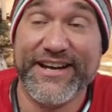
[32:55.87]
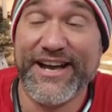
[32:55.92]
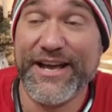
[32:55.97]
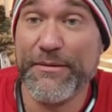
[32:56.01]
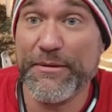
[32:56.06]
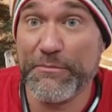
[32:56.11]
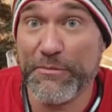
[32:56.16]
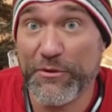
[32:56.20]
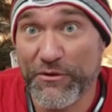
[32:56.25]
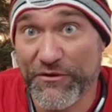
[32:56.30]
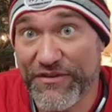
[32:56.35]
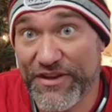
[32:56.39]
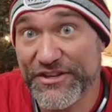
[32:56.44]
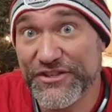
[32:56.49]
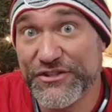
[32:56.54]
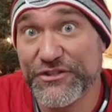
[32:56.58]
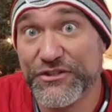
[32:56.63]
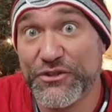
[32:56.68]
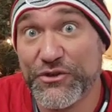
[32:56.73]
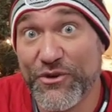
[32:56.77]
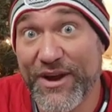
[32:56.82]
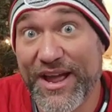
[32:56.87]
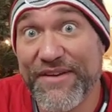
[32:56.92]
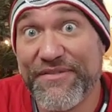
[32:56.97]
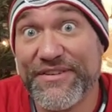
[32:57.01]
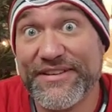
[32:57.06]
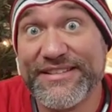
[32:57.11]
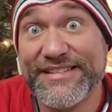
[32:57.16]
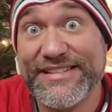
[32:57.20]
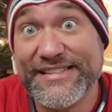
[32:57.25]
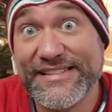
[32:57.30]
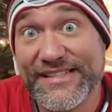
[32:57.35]
I'm a professional
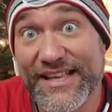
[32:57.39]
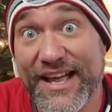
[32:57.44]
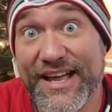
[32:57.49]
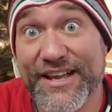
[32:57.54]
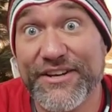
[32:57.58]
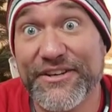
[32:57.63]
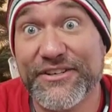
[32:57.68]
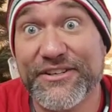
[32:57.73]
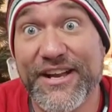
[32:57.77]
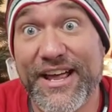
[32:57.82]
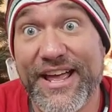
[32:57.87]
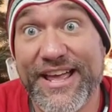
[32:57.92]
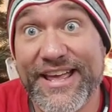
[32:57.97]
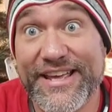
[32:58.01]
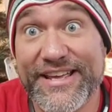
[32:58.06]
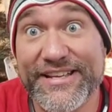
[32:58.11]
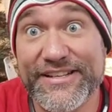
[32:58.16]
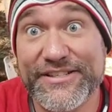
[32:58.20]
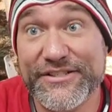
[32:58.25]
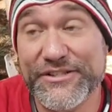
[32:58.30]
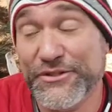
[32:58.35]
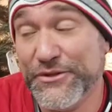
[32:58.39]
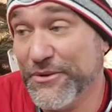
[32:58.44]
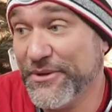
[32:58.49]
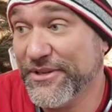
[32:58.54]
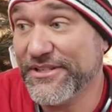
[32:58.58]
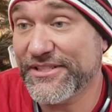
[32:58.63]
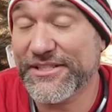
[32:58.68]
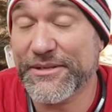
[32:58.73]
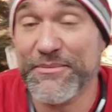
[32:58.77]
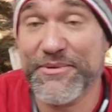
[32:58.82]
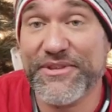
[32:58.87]
graphic designer, and doing
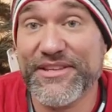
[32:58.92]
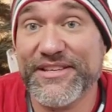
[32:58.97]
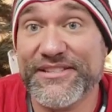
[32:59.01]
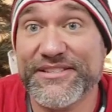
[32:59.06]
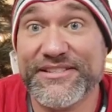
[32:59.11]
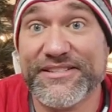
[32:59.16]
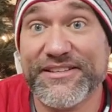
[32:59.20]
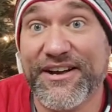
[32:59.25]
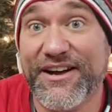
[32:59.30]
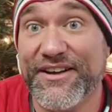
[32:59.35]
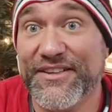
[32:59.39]
some of this